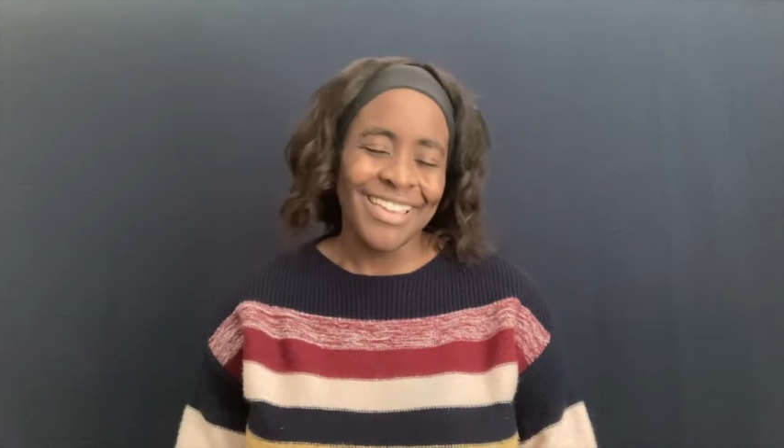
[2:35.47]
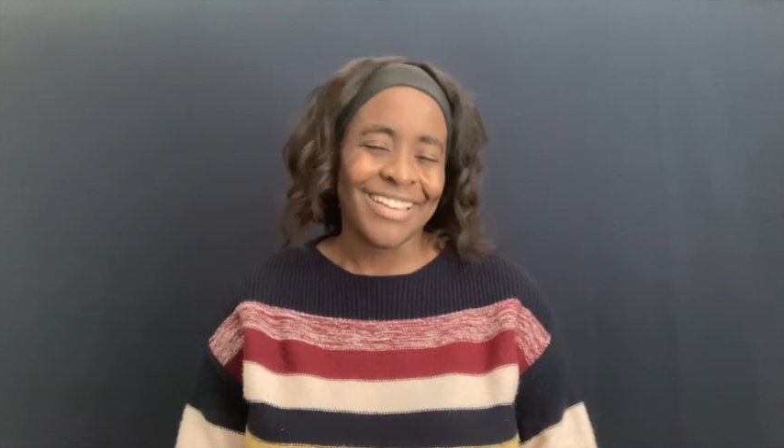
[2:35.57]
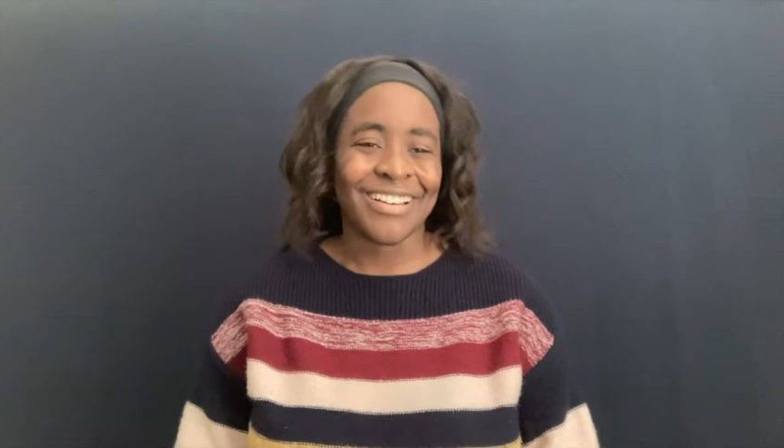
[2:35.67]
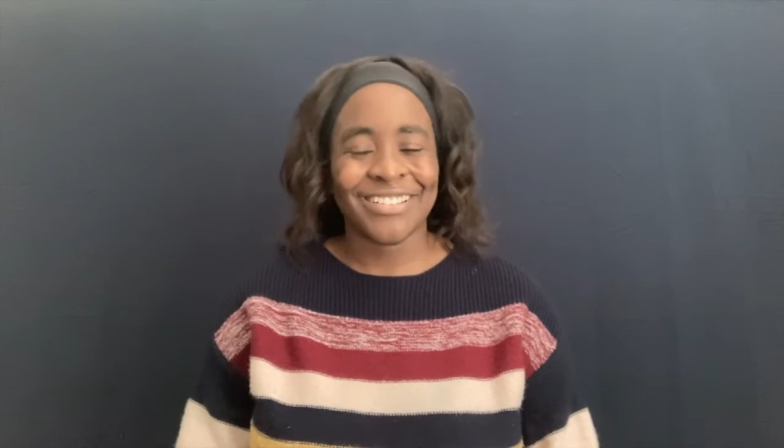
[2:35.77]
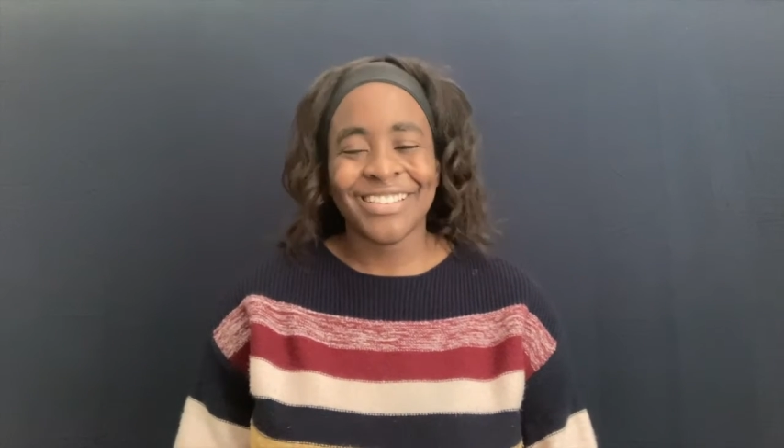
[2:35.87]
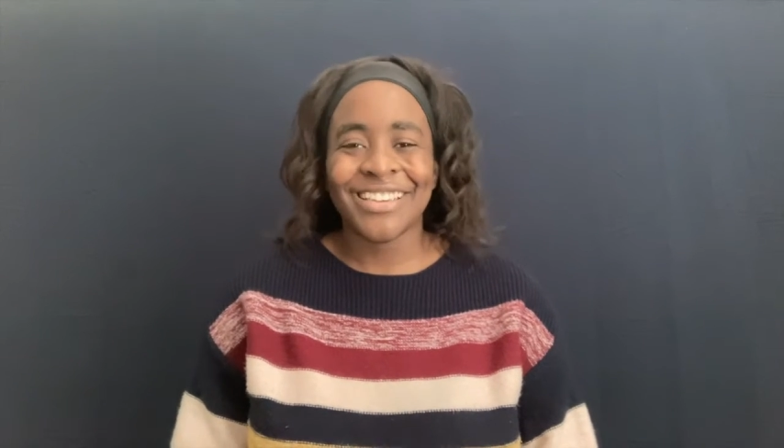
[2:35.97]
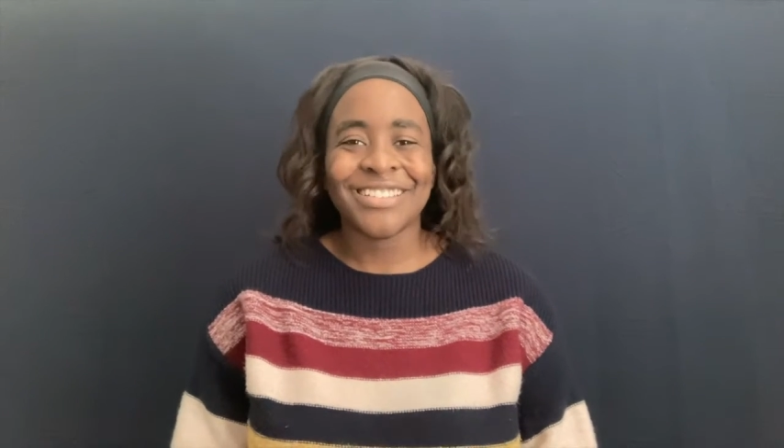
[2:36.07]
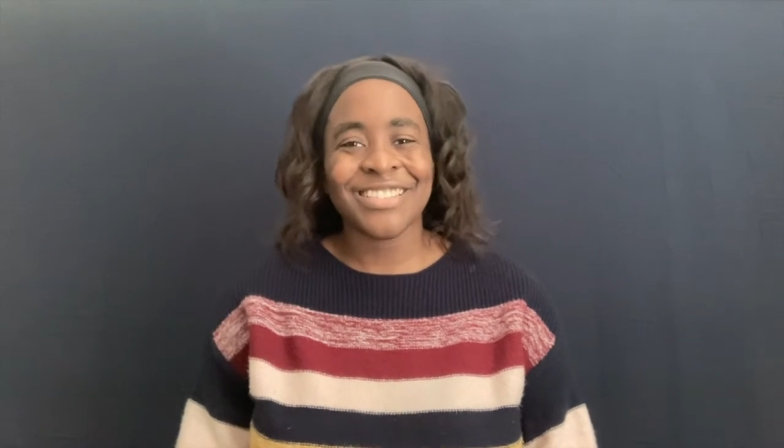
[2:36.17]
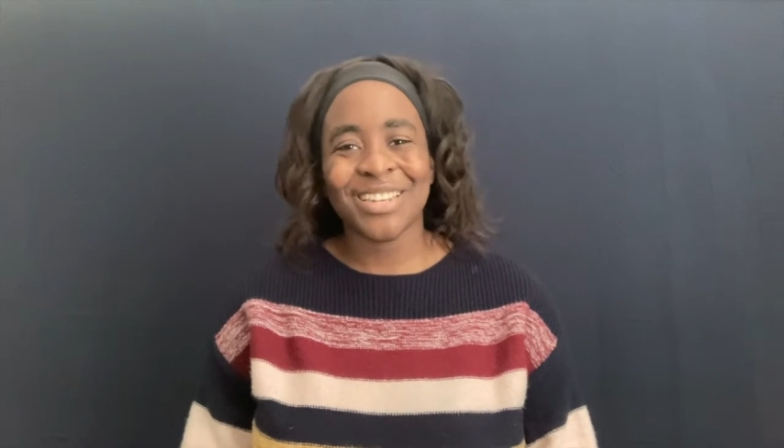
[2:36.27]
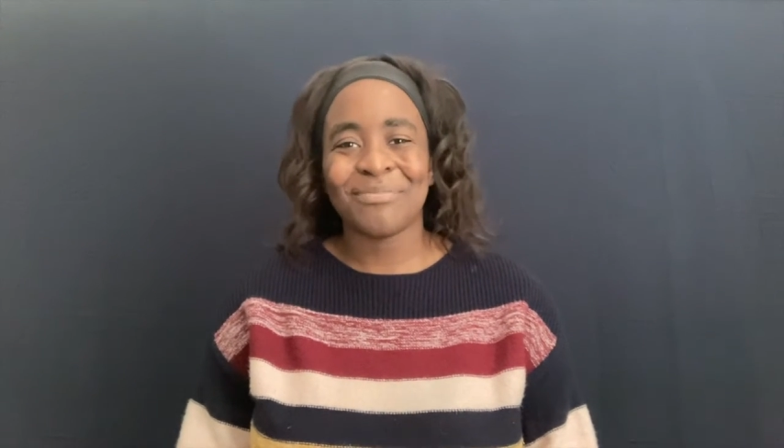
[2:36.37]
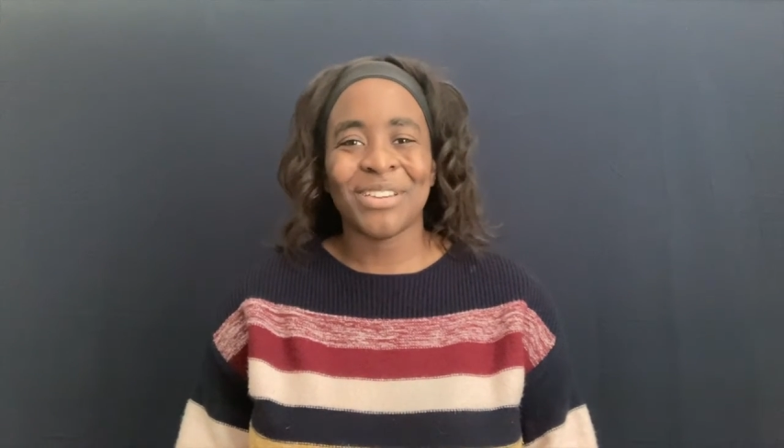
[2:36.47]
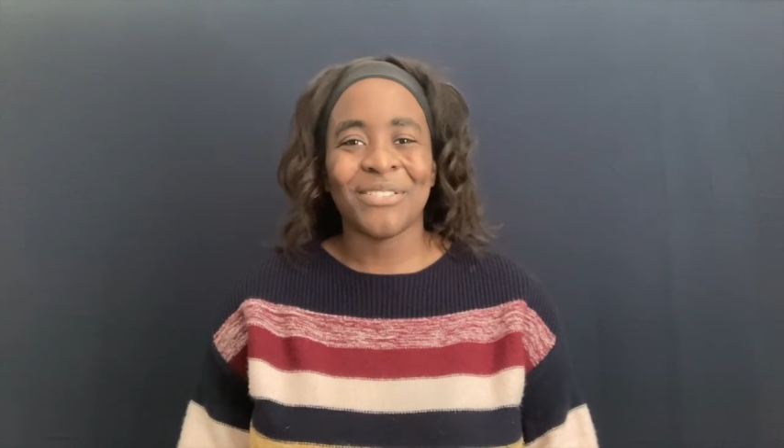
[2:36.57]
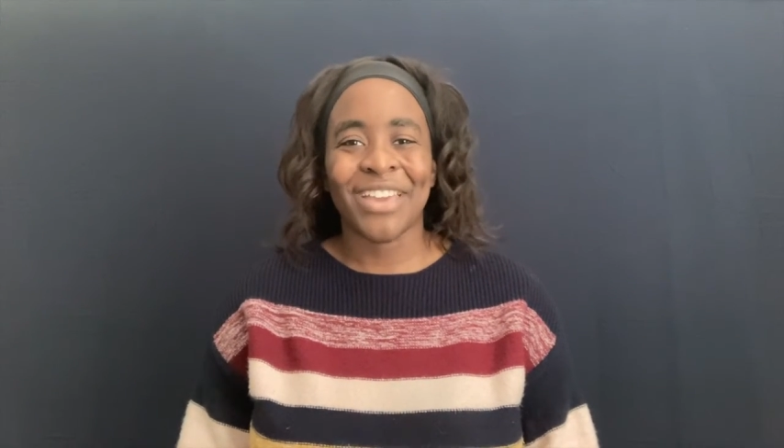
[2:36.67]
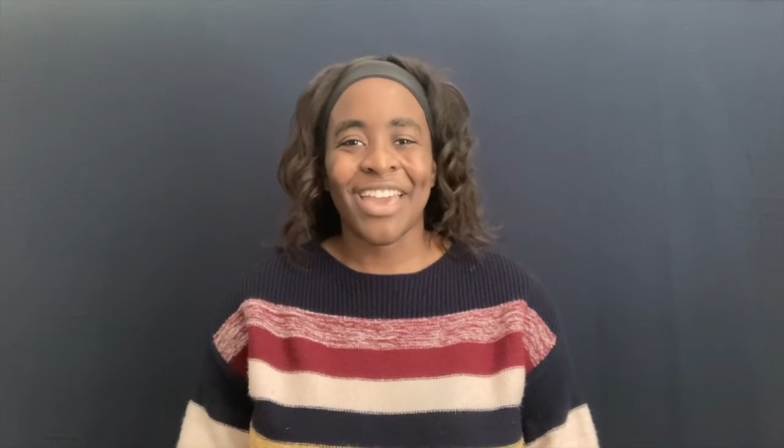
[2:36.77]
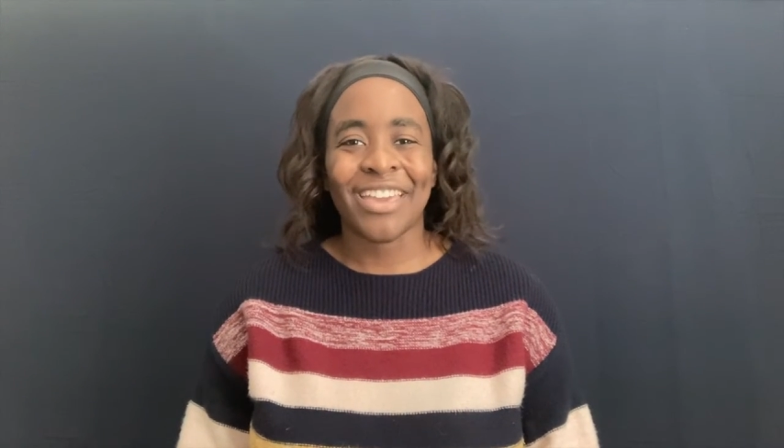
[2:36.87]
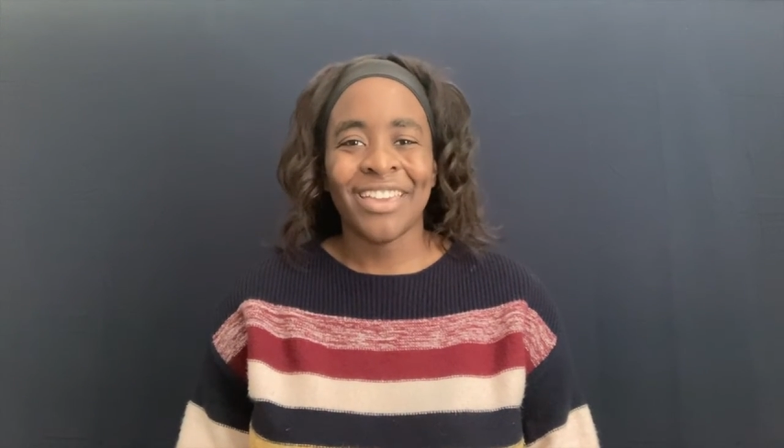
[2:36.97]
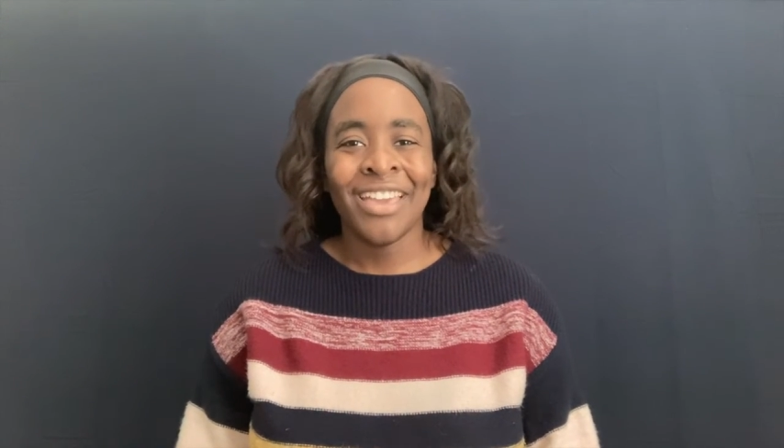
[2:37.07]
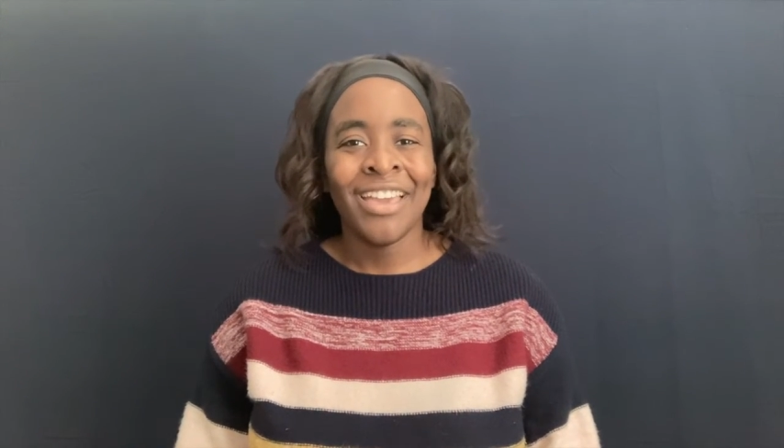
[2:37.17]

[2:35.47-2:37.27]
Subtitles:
yeah, it's gonna be okay.